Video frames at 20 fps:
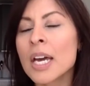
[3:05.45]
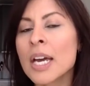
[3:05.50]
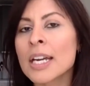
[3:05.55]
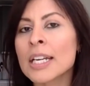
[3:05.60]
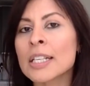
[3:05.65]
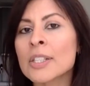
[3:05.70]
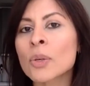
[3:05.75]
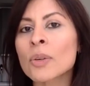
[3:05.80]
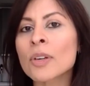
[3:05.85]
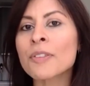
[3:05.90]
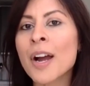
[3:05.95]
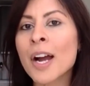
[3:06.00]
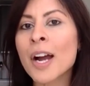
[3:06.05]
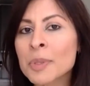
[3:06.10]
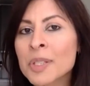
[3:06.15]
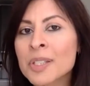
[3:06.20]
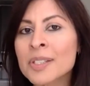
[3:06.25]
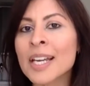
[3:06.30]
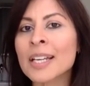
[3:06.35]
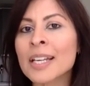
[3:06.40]
It sort of
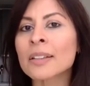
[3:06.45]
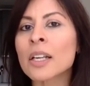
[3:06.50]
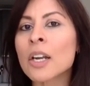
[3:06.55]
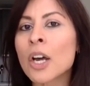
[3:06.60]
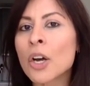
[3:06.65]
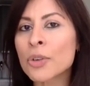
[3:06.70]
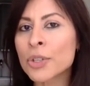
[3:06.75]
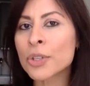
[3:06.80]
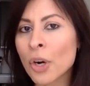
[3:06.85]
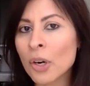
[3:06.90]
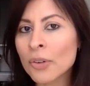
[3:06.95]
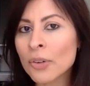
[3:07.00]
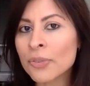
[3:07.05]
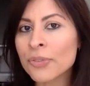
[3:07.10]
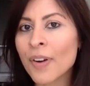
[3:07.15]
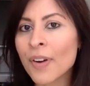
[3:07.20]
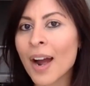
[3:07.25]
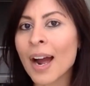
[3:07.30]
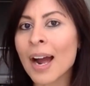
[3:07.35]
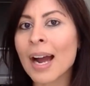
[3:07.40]
helps to take the load off
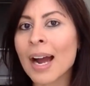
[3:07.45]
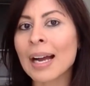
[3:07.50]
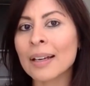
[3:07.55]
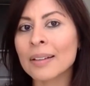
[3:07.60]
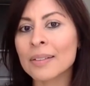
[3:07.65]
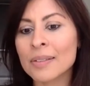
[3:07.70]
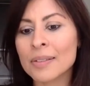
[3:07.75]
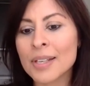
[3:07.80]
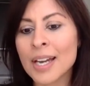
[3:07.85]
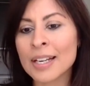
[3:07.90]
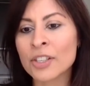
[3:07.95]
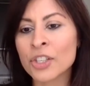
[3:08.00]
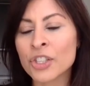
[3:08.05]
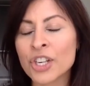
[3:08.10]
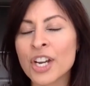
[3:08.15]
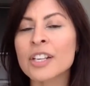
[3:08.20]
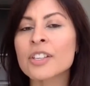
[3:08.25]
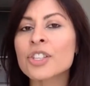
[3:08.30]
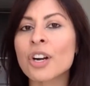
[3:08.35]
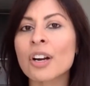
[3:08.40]
and
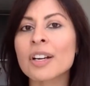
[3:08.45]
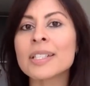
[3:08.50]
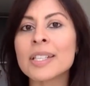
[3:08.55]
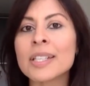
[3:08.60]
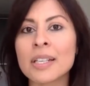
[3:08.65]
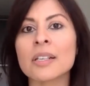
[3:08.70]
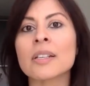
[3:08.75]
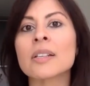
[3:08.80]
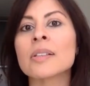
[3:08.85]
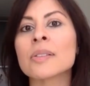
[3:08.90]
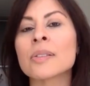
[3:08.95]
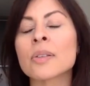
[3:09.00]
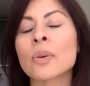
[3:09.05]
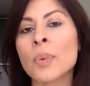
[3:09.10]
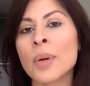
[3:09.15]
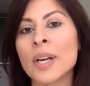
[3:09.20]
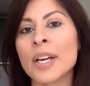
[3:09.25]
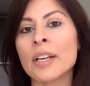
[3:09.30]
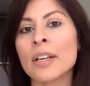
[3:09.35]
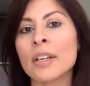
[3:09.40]
exchange ideas
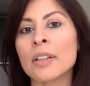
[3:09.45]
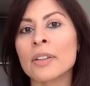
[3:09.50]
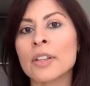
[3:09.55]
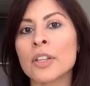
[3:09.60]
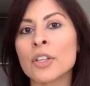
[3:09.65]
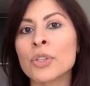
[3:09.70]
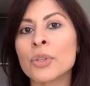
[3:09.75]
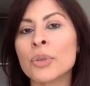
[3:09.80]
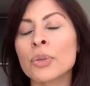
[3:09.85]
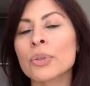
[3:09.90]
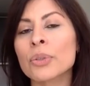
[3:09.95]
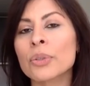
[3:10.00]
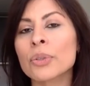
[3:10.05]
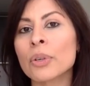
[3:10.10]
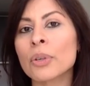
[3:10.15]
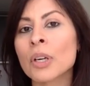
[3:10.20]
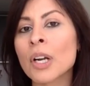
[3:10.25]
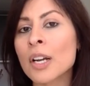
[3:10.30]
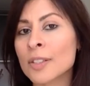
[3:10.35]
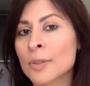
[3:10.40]
with
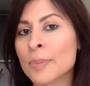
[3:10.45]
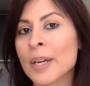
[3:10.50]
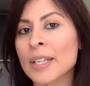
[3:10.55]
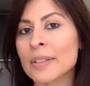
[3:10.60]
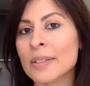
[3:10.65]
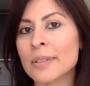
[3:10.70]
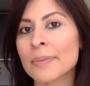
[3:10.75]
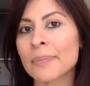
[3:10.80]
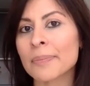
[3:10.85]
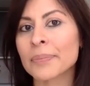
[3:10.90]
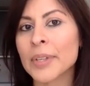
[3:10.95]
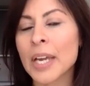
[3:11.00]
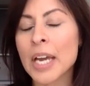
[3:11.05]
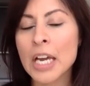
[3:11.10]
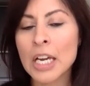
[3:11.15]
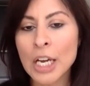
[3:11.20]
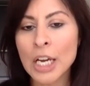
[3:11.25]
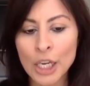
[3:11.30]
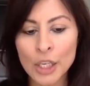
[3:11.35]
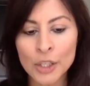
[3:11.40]
your classmates.
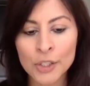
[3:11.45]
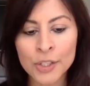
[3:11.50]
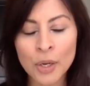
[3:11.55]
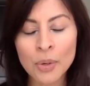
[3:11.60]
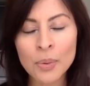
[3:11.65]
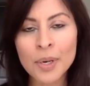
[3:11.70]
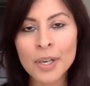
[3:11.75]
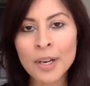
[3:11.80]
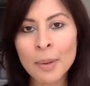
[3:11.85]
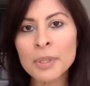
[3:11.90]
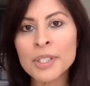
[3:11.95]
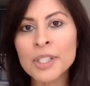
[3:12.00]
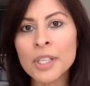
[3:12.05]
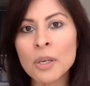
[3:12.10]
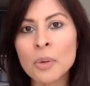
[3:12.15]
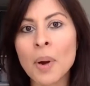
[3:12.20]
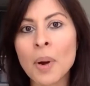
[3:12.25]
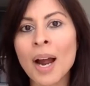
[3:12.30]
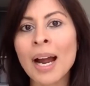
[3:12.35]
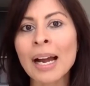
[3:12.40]
So number
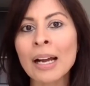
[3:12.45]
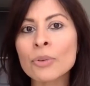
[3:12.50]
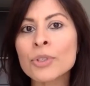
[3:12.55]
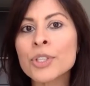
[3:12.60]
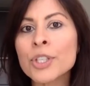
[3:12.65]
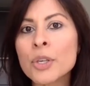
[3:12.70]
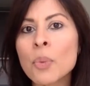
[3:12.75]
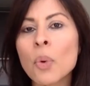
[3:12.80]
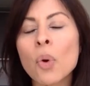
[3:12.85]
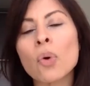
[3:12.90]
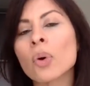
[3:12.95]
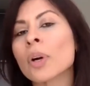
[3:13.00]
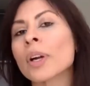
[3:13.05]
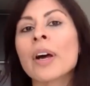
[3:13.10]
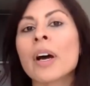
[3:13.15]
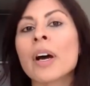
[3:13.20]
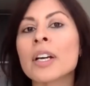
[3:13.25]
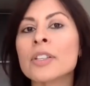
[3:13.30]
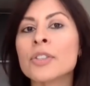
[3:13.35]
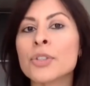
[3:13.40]
2, how do you
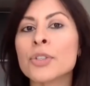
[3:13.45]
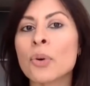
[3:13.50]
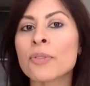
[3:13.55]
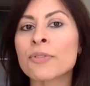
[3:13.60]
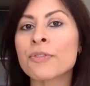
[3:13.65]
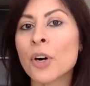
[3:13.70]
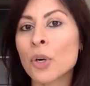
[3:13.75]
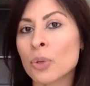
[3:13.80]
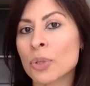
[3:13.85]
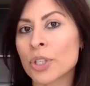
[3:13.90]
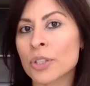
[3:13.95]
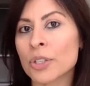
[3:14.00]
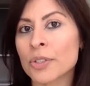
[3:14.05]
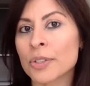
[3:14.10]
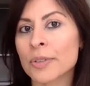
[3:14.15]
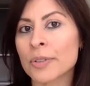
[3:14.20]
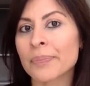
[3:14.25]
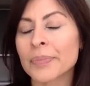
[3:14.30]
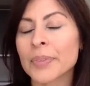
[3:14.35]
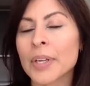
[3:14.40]
organize your
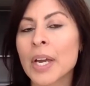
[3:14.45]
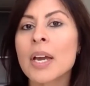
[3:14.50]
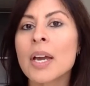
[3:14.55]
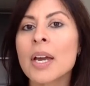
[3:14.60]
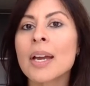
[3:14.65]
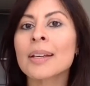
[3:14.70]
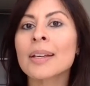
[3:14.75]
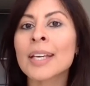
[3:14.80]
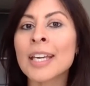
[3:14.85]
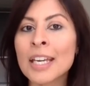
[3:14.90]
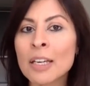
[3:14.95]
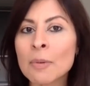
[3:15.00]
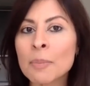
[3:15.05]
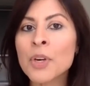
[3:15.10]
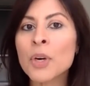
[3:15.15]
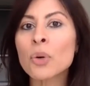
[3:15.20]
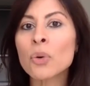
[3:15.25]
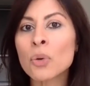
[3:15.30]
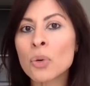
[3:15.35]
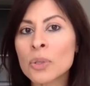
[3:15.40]
folders? Keep
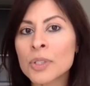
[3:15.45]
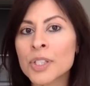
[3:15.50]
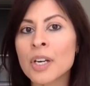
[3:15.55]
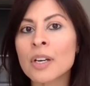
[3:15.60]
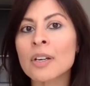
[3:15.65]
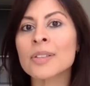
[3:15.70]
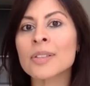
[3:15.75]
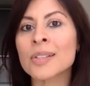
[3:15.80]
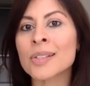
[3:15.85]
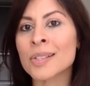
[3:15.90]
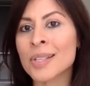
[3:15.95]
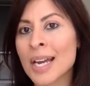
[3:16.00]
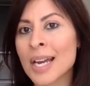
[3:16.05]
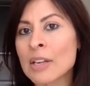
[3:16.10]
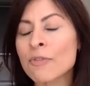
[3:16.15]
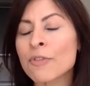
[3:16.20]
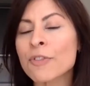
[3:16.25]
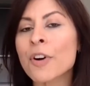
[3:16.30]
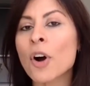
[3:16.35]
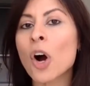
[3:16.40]
the order the
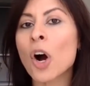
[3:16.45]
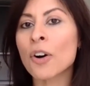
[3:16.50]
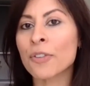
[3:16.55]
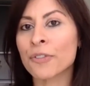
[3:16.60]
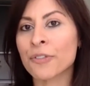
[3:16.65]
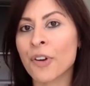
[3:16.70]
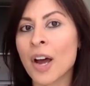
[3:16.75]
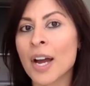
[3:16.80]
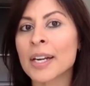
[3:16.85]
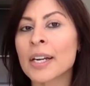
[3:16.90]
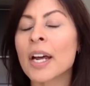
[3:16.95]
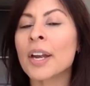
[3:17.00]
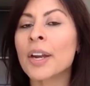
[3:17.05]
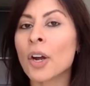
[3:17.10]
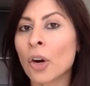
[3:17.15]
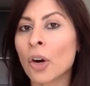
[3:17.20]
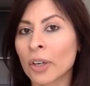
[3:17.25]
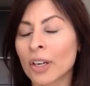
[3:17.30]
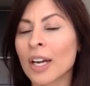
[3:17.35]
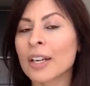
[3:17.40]
same for offline and
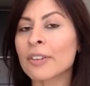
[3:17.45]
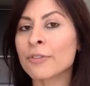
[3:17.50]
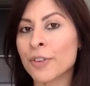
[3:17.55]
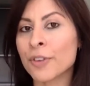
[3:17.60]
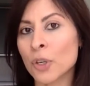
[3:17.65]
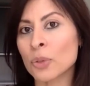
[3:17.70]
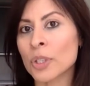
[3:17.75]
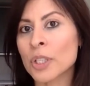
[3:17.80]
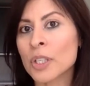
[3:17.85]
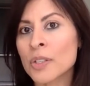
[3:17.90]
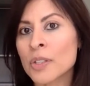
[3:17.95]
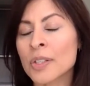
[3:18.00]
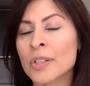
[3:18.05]
online folders.